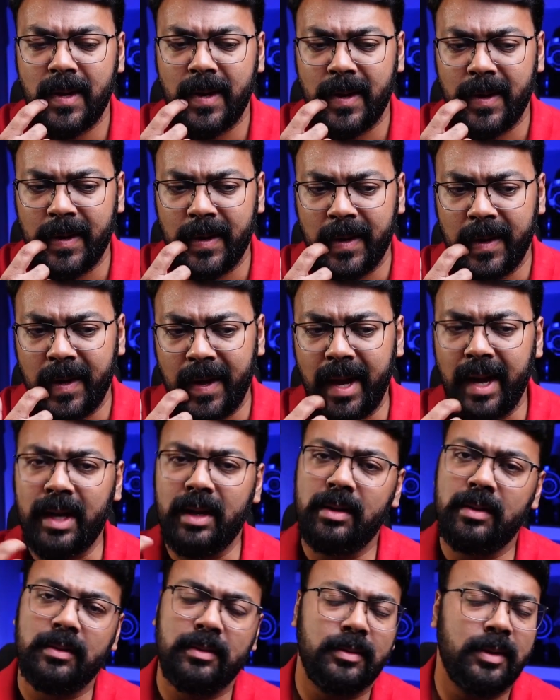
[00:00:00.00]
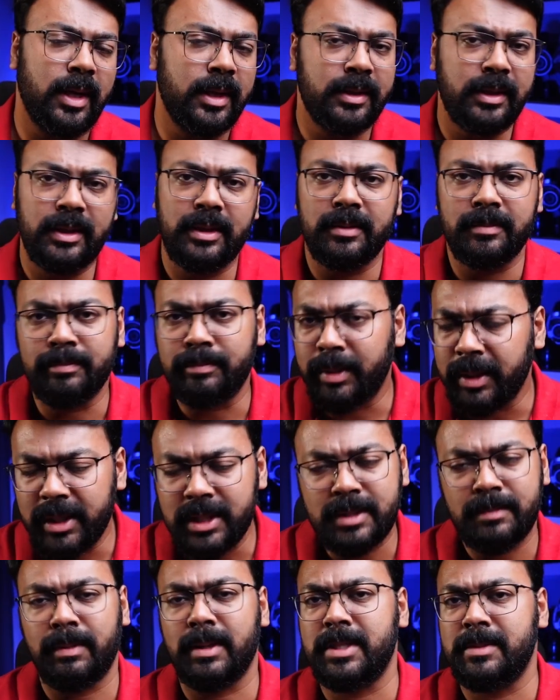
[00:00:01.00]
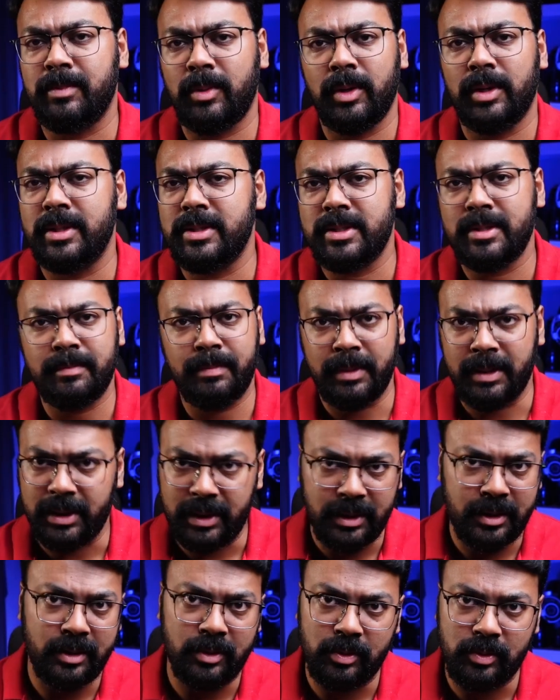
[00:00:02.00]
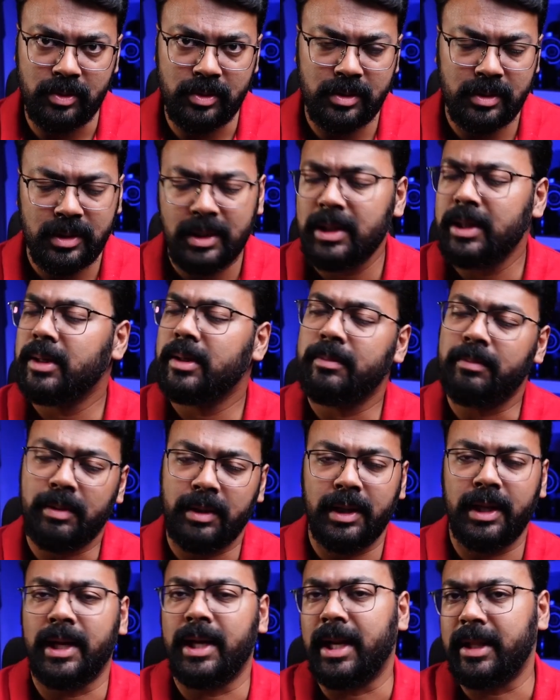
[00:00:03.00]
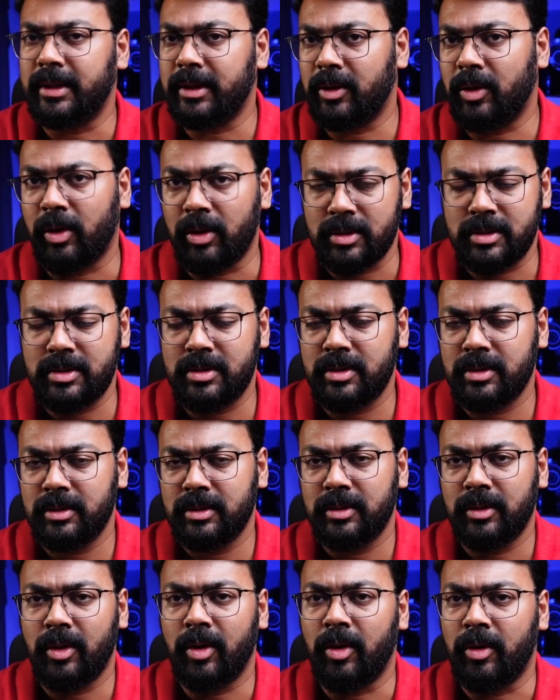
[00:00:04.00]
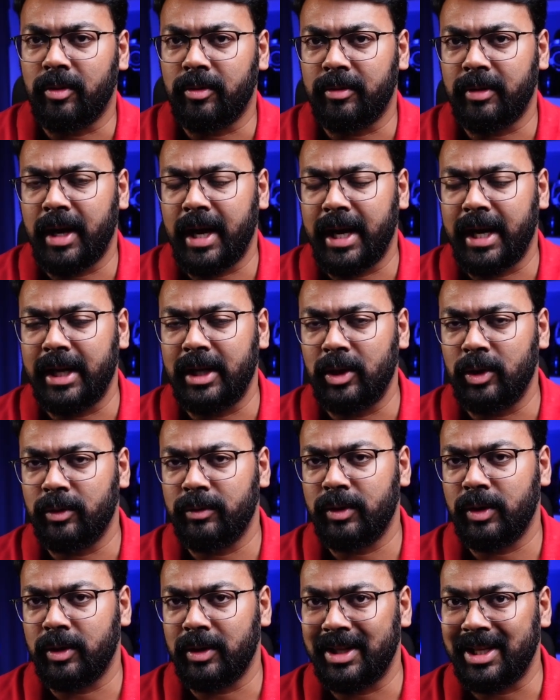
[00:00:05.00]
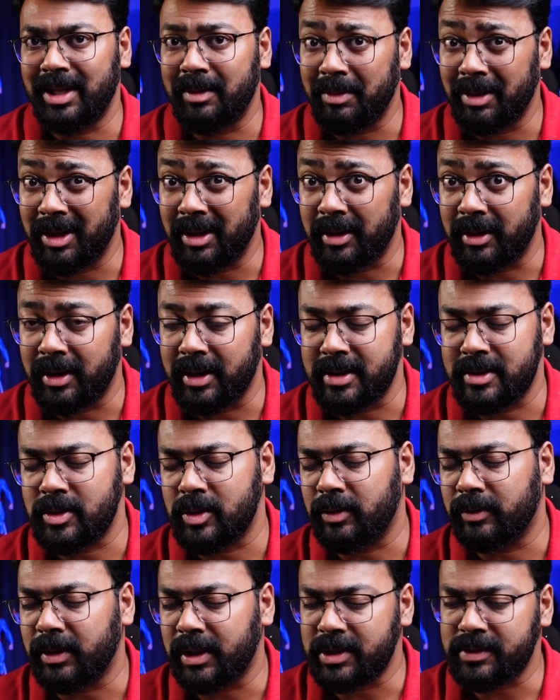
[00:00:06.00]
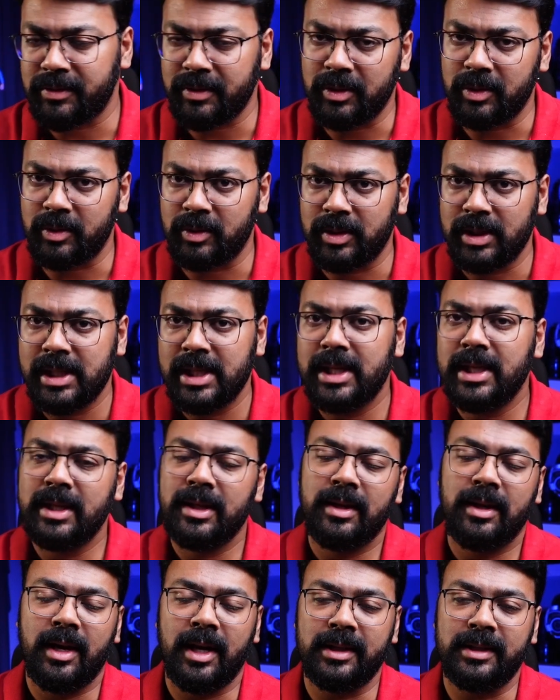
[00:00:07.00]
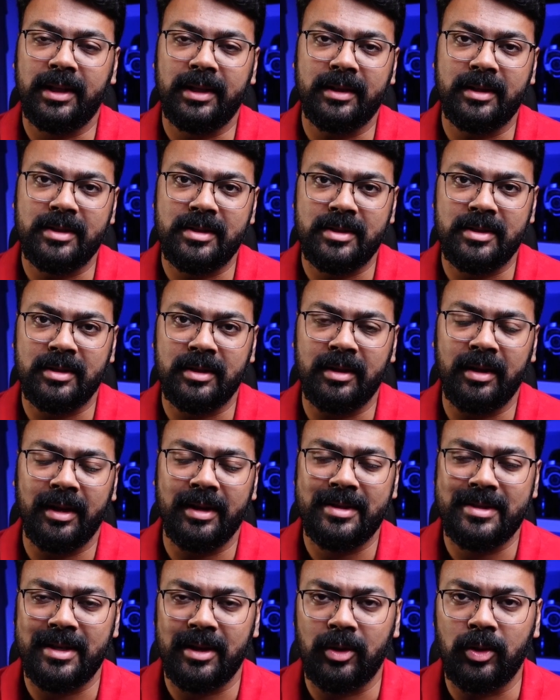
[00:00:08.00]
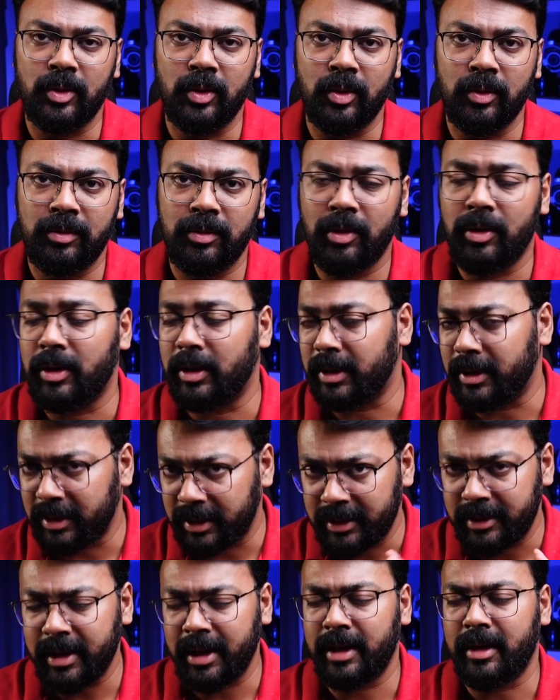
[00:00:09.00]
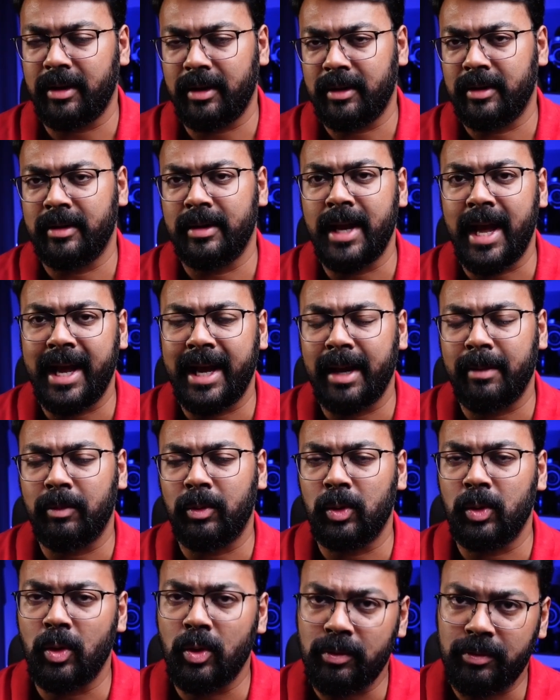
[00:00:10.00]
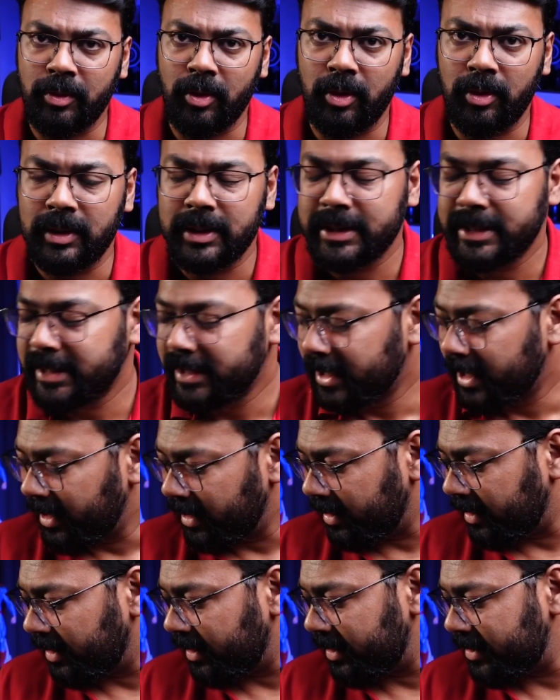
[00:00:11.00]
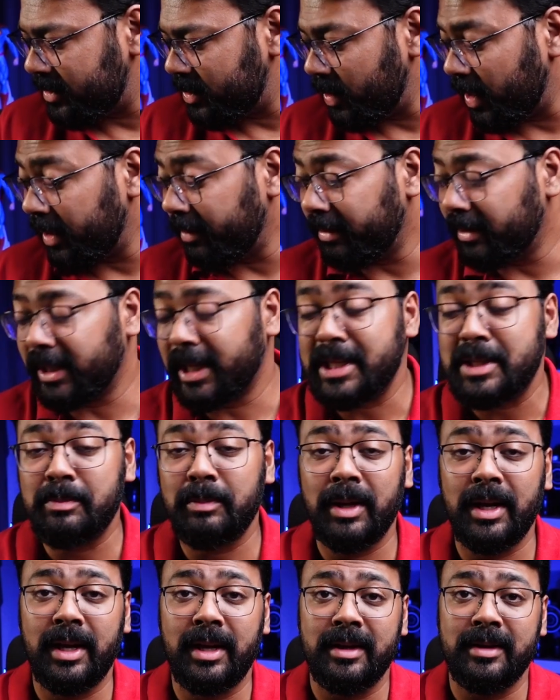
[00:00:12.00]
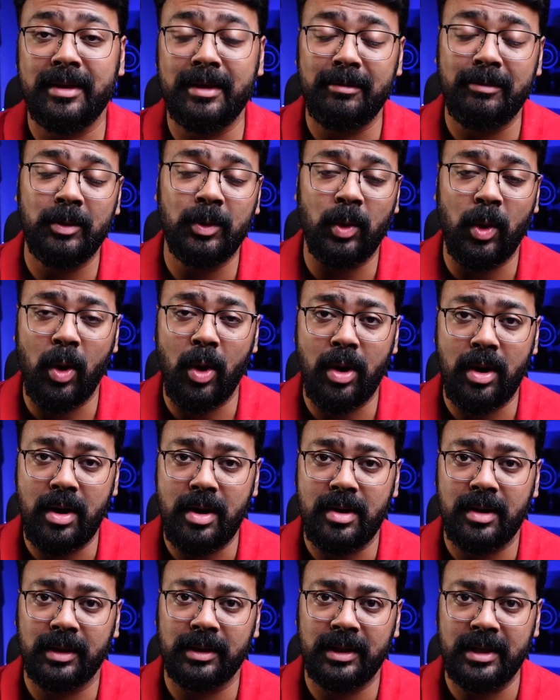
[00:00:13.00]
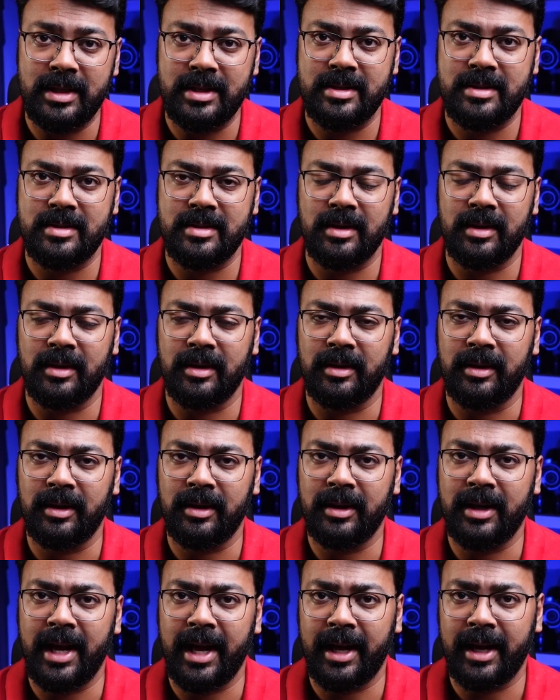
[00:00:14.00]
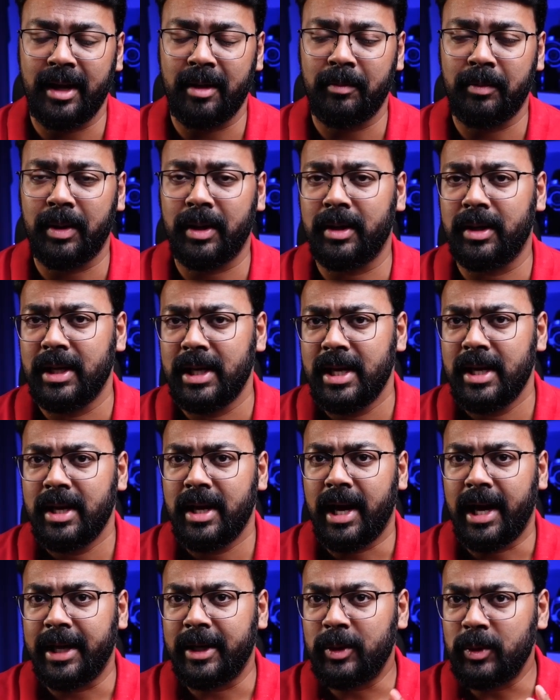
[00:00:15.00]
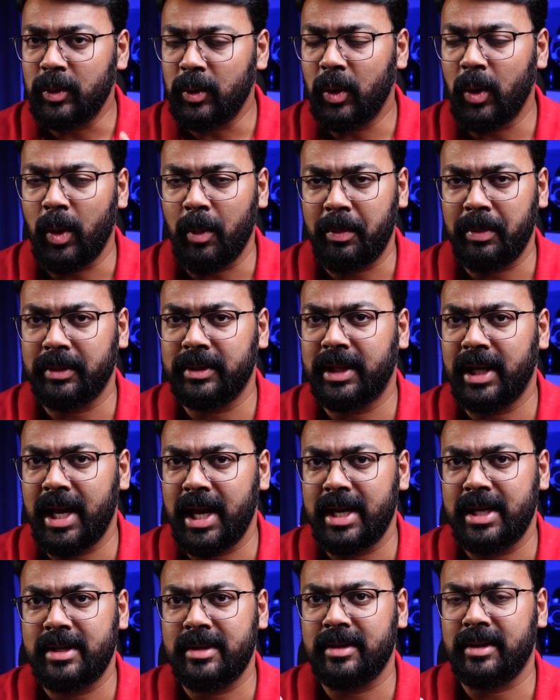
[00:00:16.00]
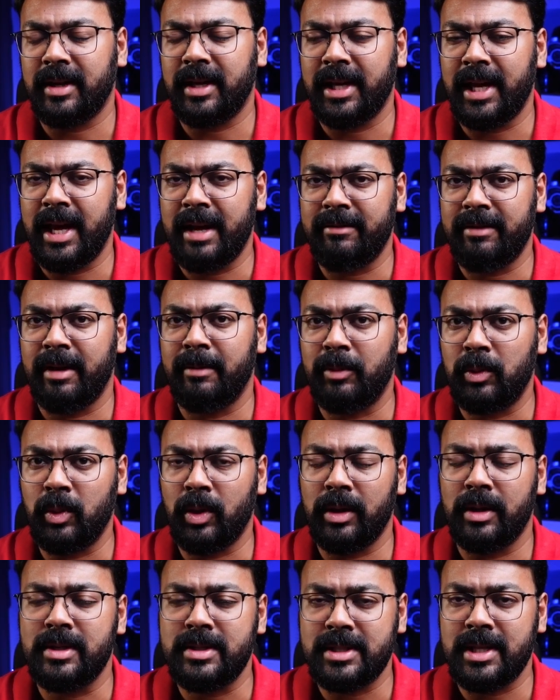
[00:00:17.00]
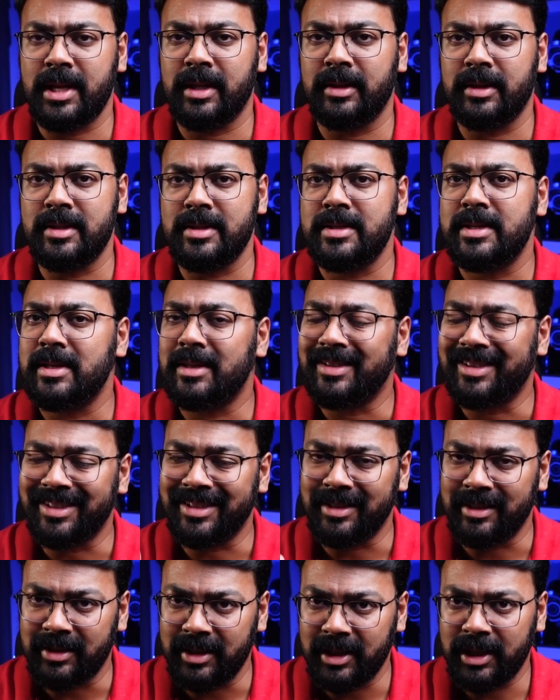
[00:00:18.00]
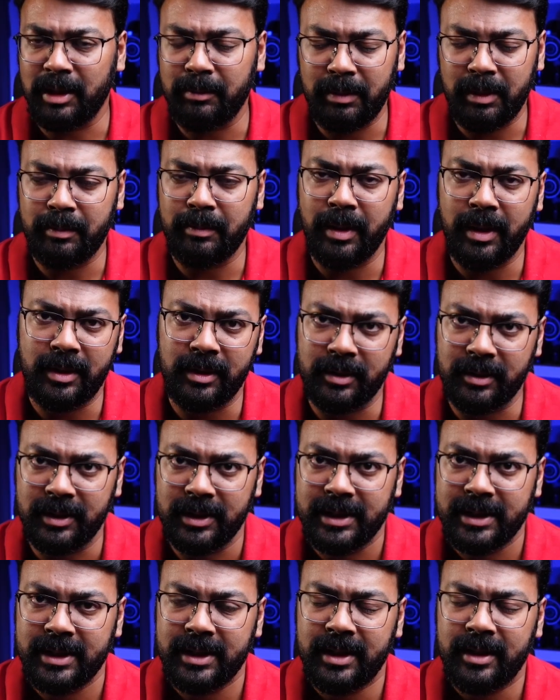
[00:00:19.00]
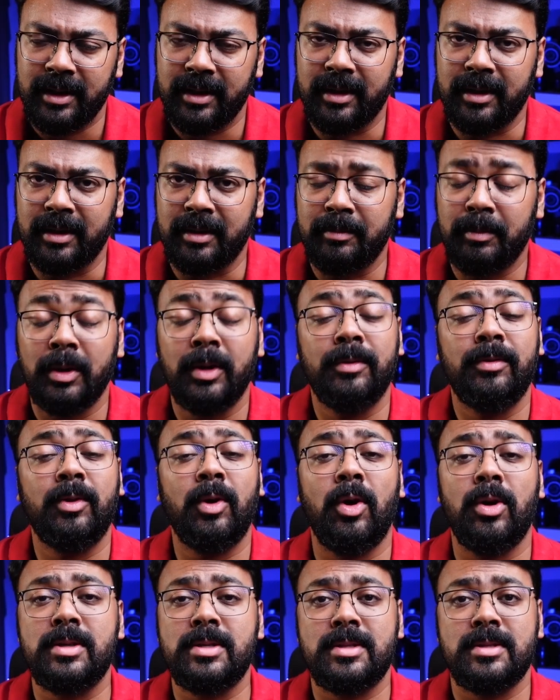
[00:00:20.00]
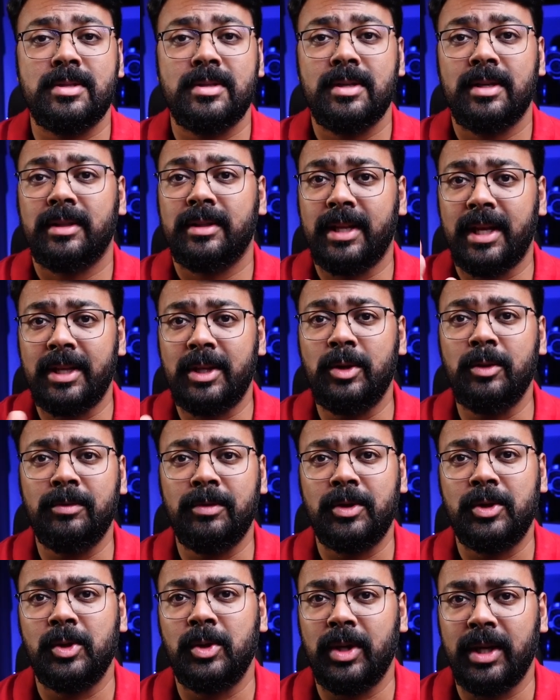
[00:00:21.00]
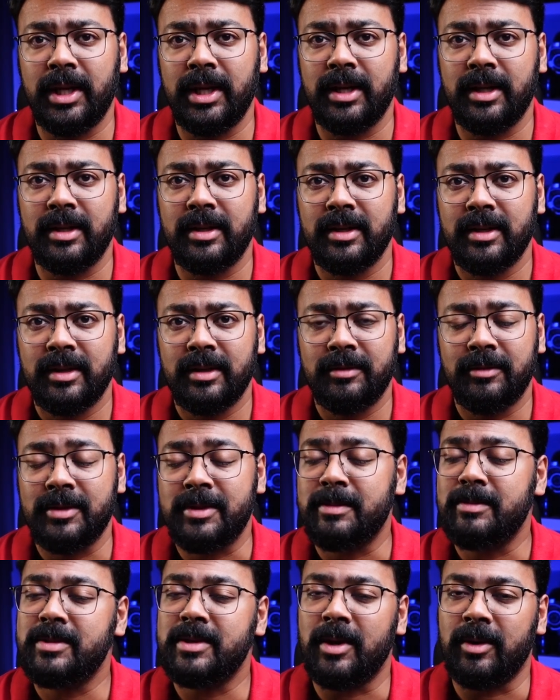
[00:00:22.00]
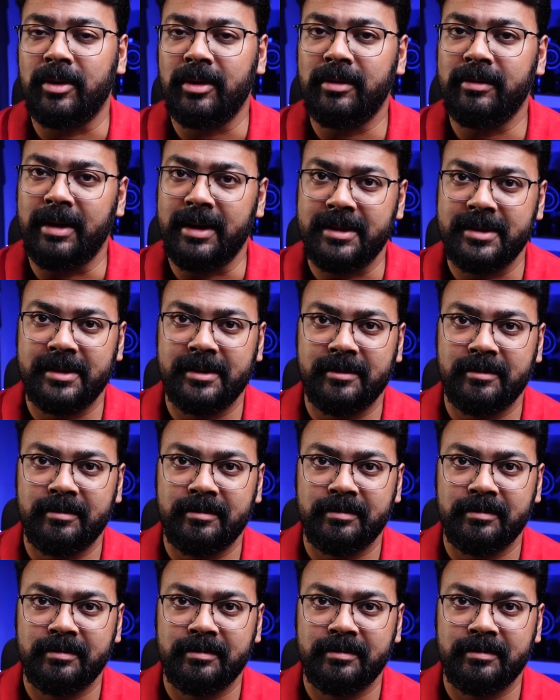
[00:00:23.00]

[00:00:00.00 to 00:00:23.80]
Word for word: Uh, and I think the biggest plus point is the PEQs, but again, at the cost of handing over your email address. So that's for you. I think this is a great set to go for, a great little DACAMP to go for. Uh, so anyway, that's my review on this uh, little DACAMP and I do hope that I have helped you understand this a little bit better. Uh, but of course, thank you for tuning in for some sound advice.